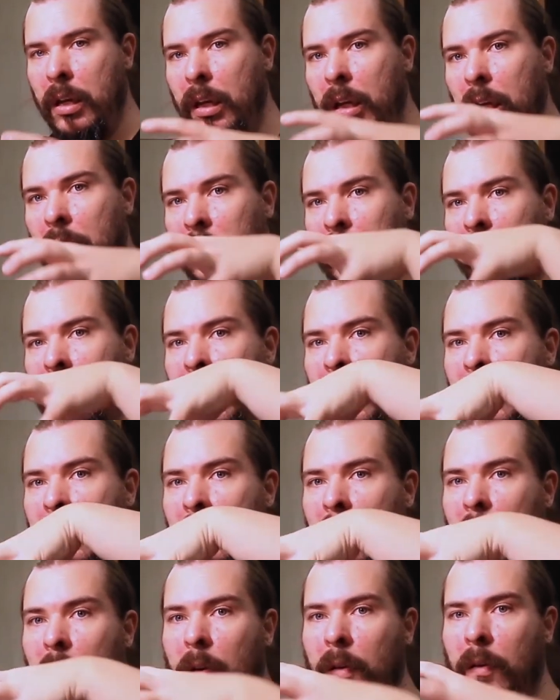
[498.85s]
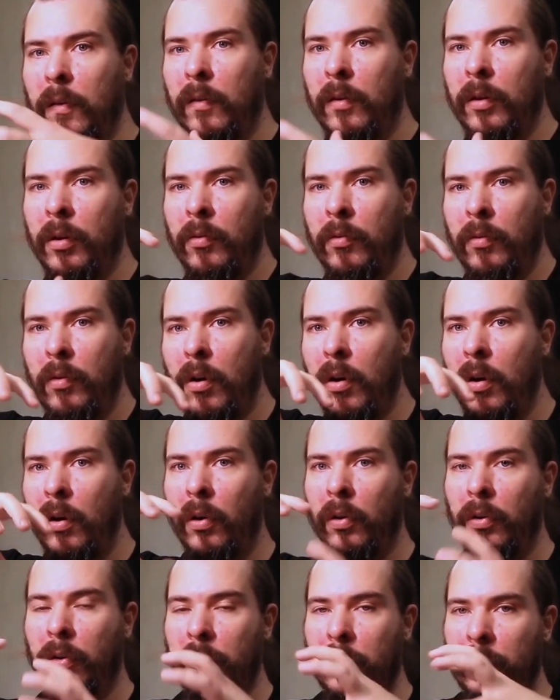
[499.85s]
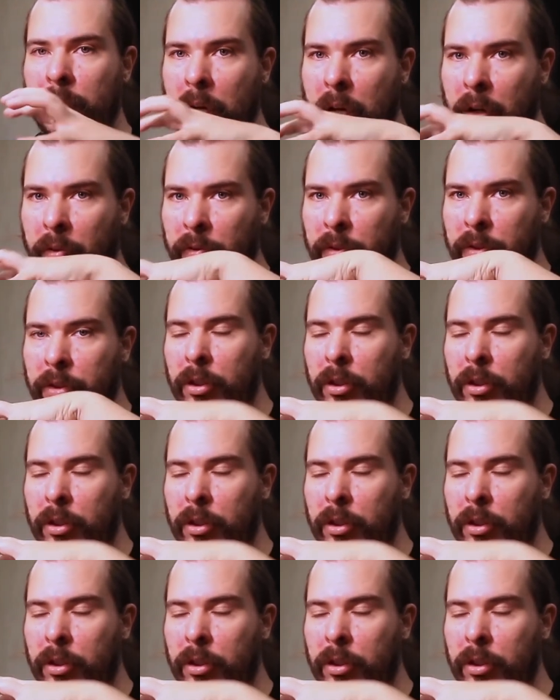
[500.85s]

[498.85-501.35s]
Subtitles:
it can go all around.